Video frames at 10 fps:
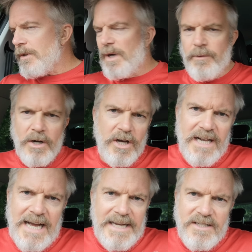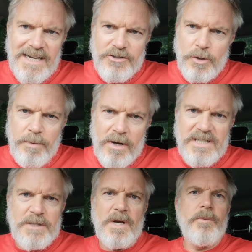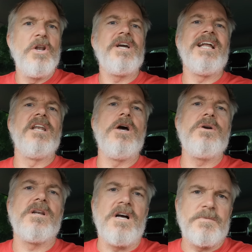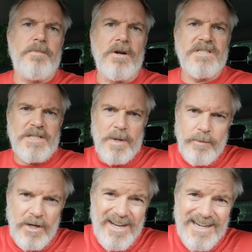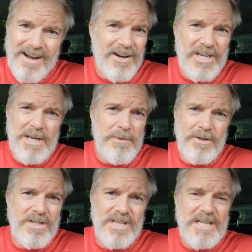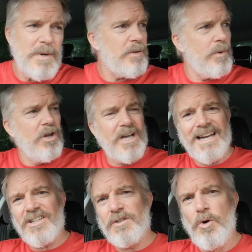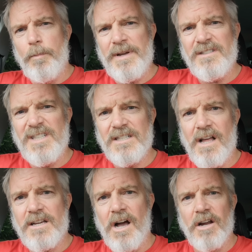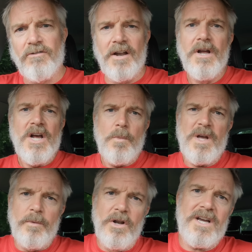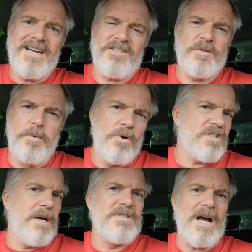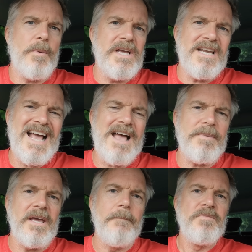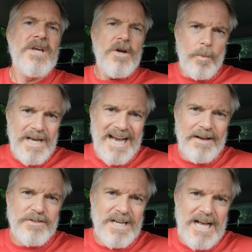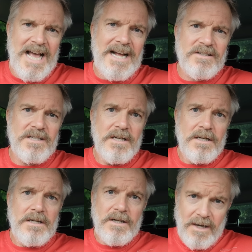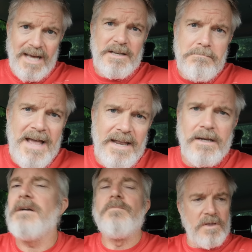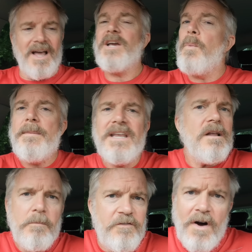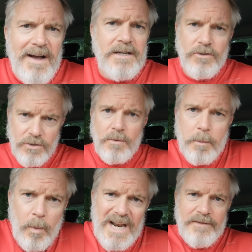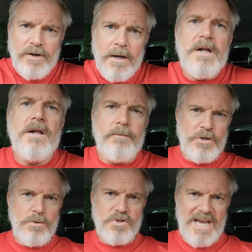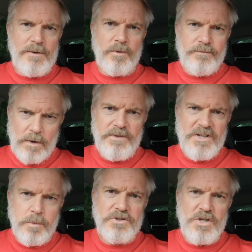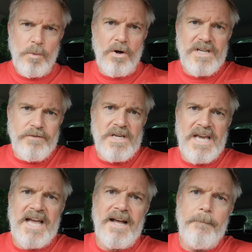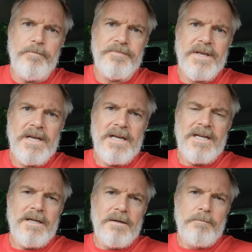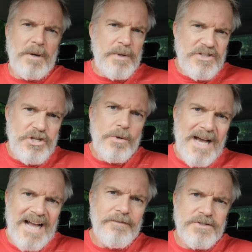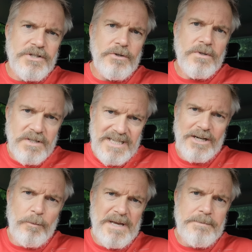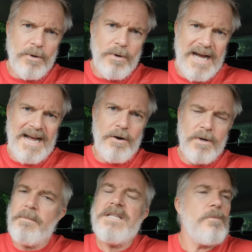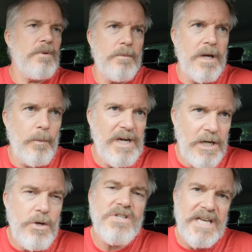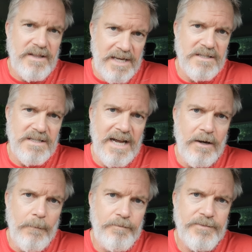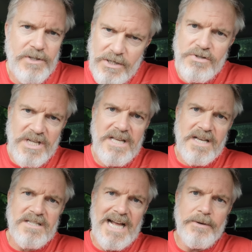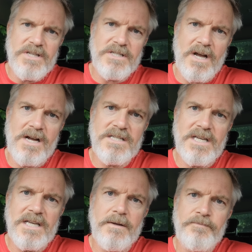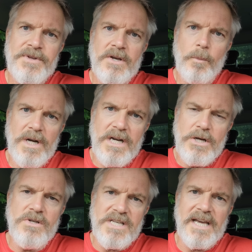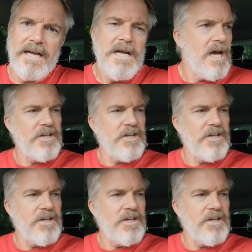whether we're looking at international politics, whether we're looking at localized politics, whether we're looking at our communities, whether we're looking at small businesses like I run, whether we're looking at sports clubs that we inhabit, we have to act like men, like women, fine, whatever. You take from this what you want if you can. But we do have to tell people how we're losing this now. Can you see this now in society? We're losing it.